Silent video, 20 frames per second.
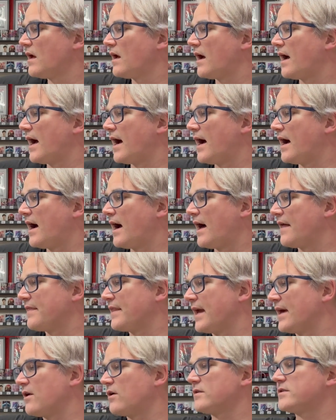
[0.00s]
And
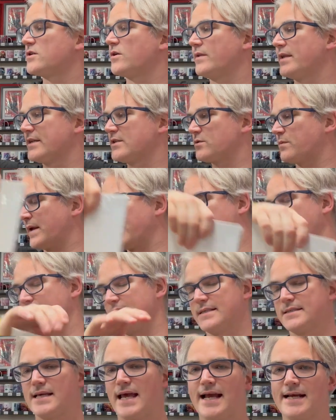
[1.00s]
then also this week
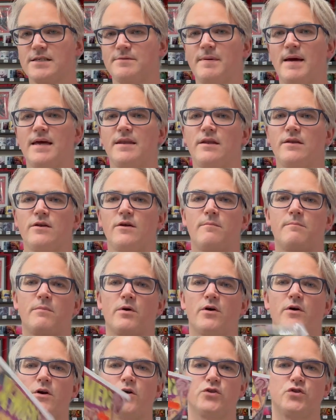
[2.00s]
is X-Men
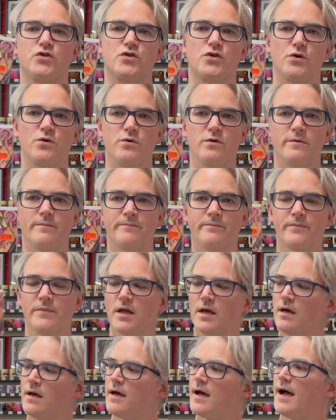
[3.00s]
number 2.
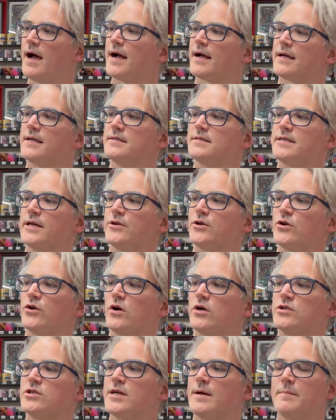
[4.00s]
Continuing
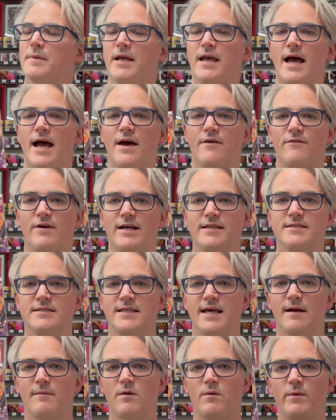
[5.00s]
on, Jed Mackay and Ryan
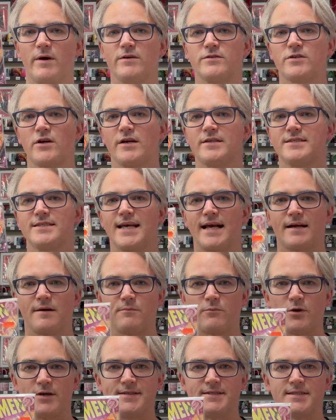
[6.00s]
Stegman. We also got second
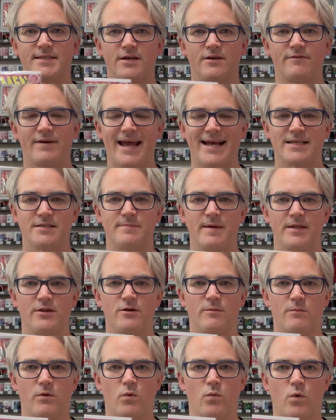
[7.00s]
prints in of X-Men
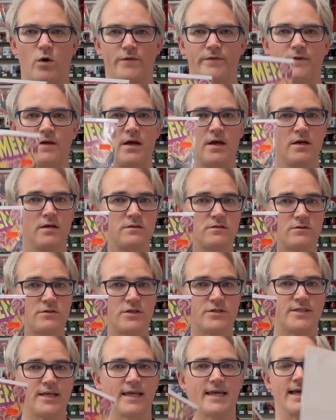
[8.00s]
number 1. So
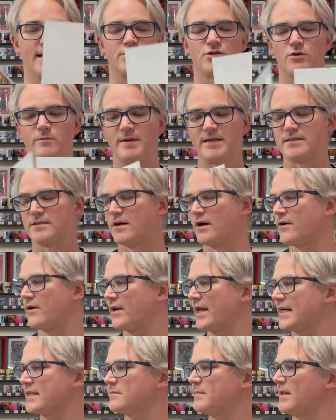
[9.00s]
just in case you missed out on
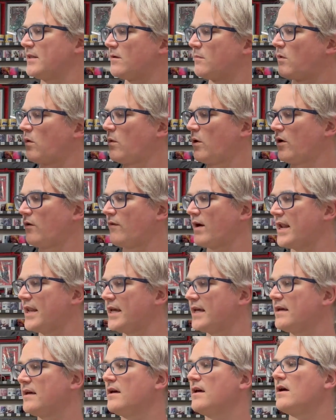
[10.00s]
X-Men number 1
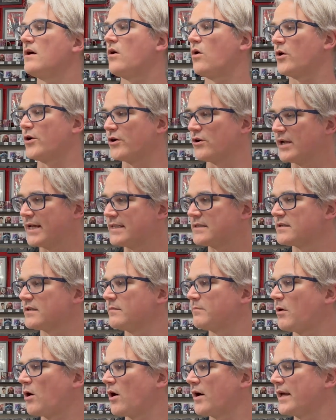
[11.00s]
already, or you're late to the
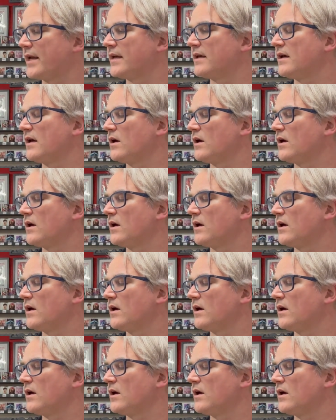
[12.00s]
party,